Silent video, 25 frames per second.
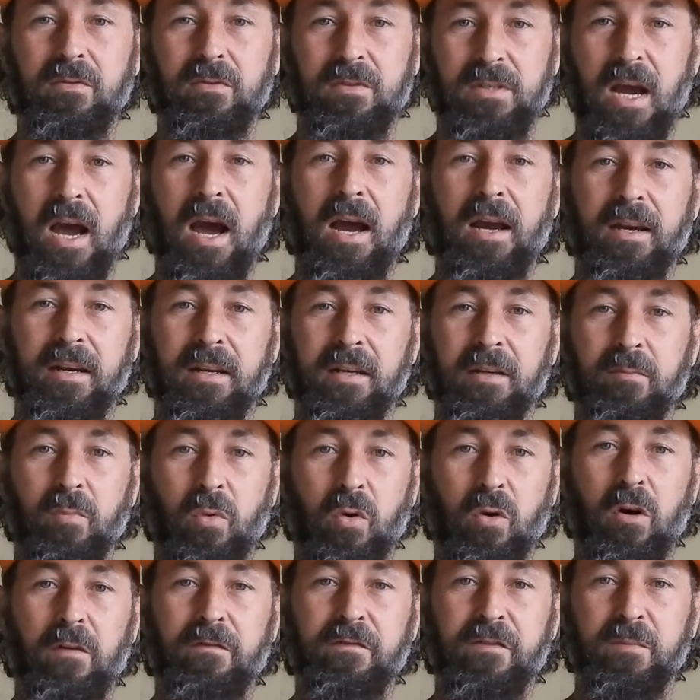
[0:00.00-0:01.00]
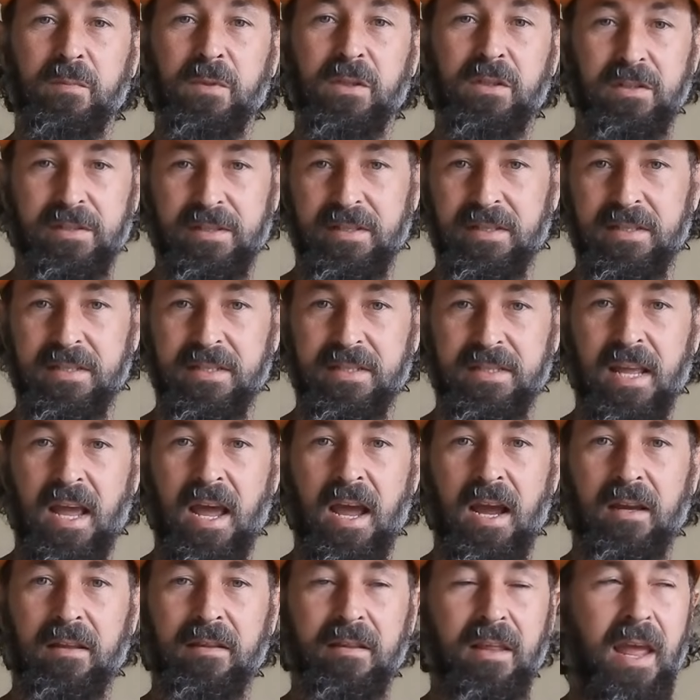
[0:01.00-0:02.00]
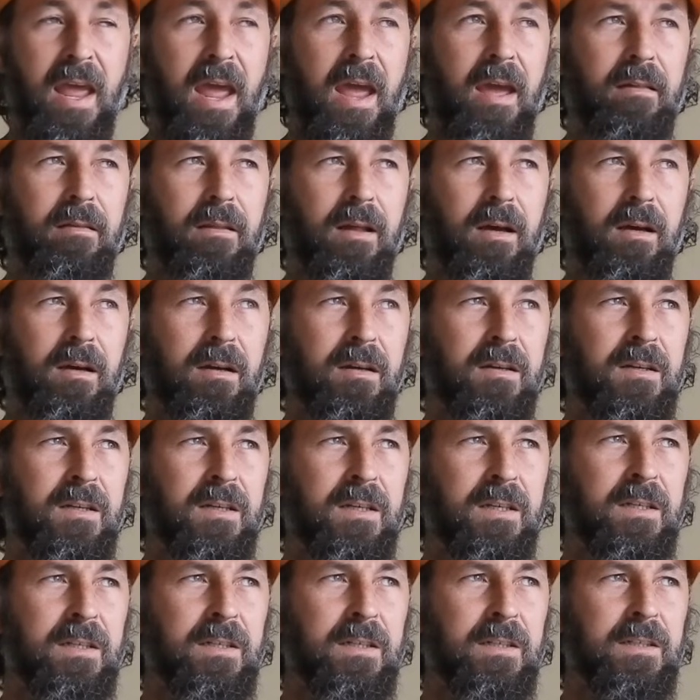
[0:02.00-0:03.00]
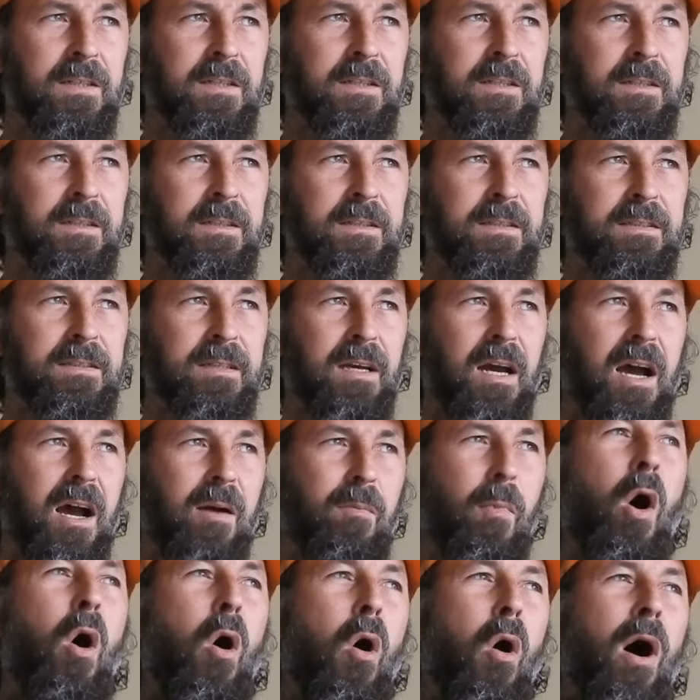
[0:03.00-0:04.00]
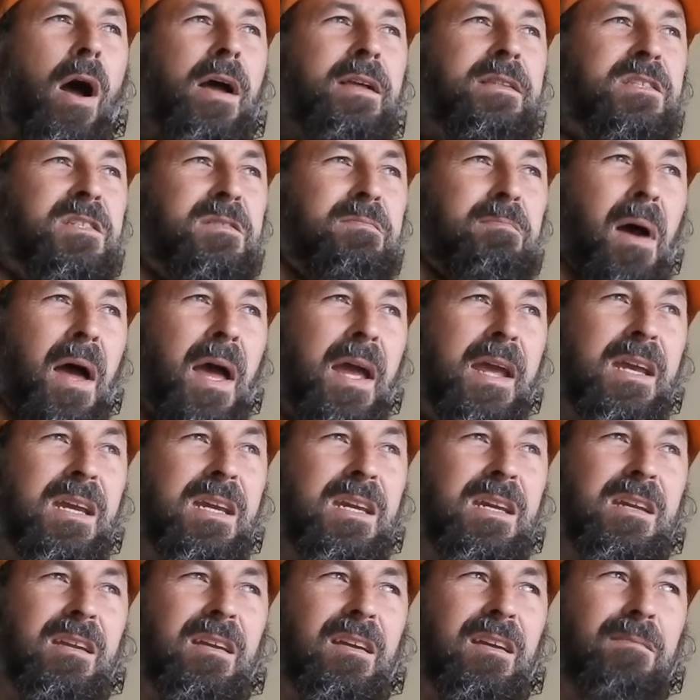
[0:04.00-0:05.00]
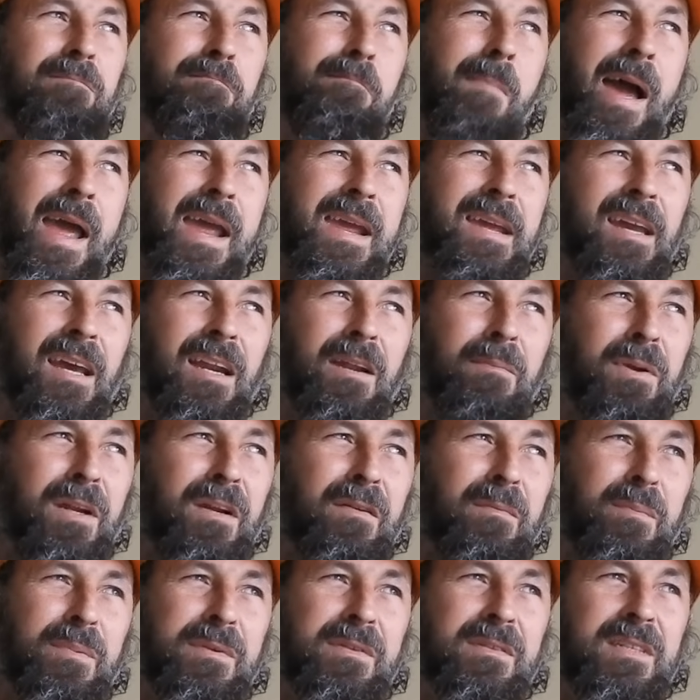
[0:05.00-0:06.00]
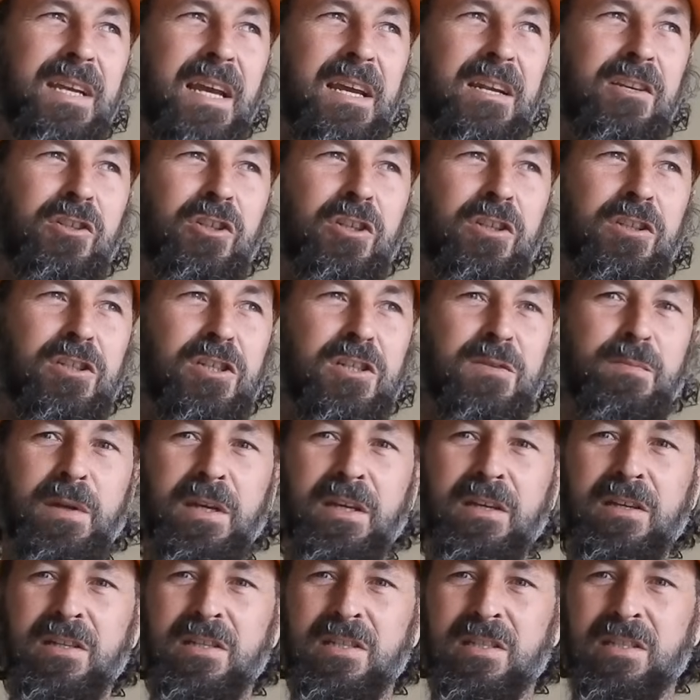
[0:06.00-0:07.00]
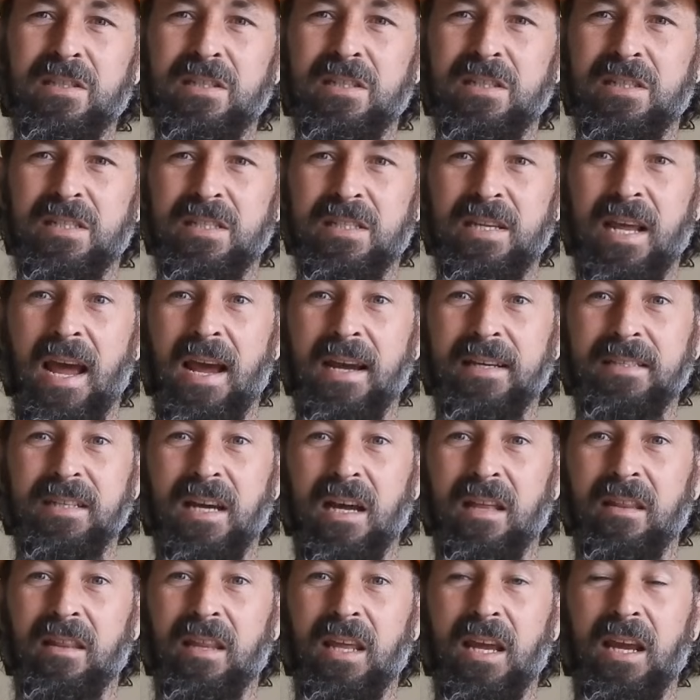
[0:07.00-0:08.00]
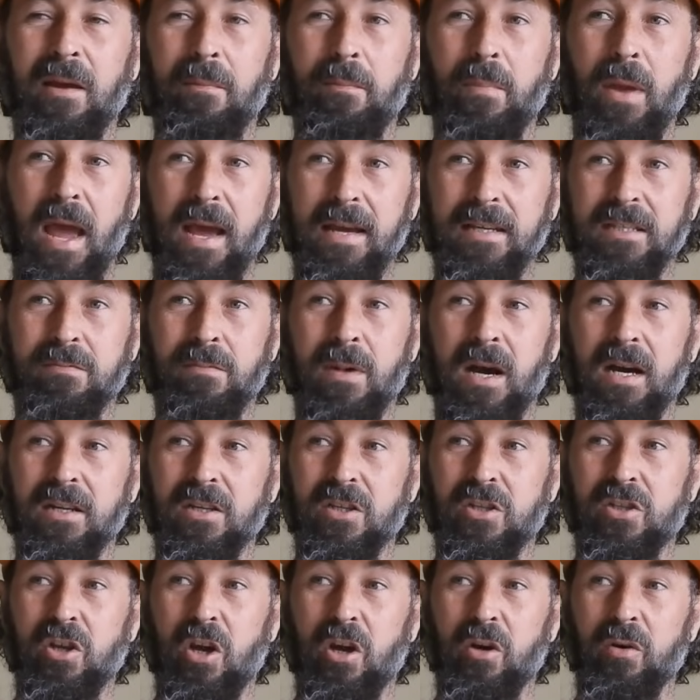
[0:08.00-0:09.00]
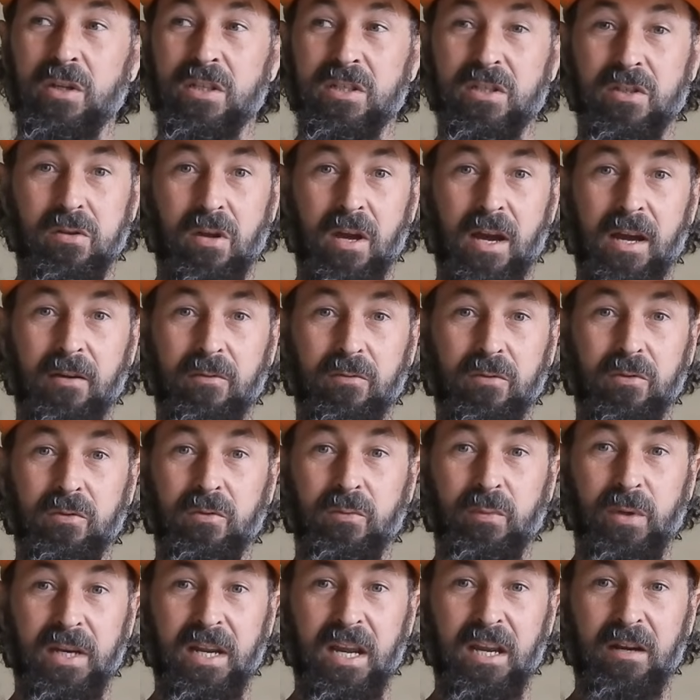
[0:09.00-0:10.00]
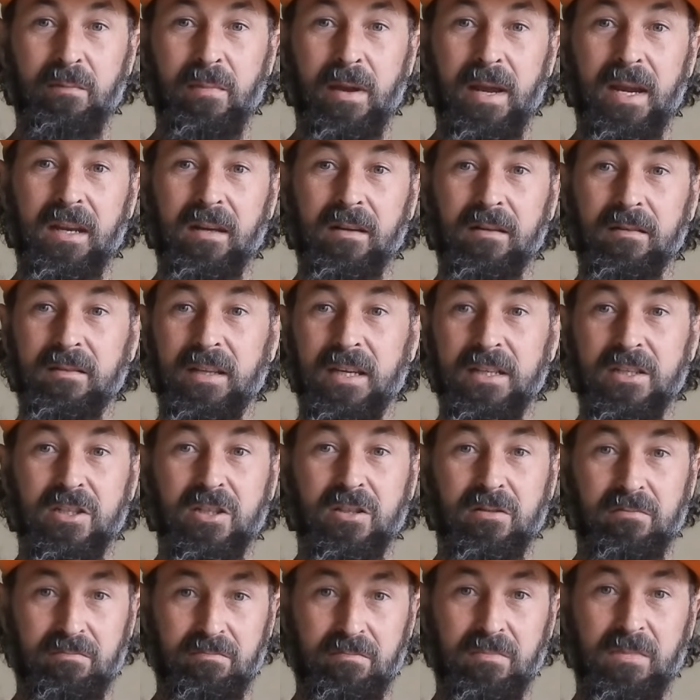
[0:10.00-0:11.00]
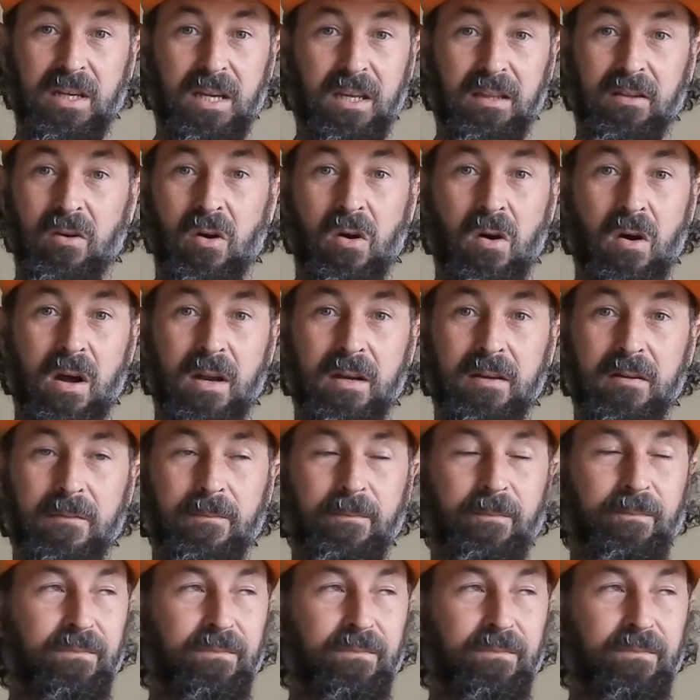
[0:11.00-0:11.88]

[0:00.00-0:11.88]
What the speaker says: targeted more often because of the stag, the antler. Hinds may get a bit of attention just because the stags aren't there as much, so it's like, well, we need meat, let's get the hind.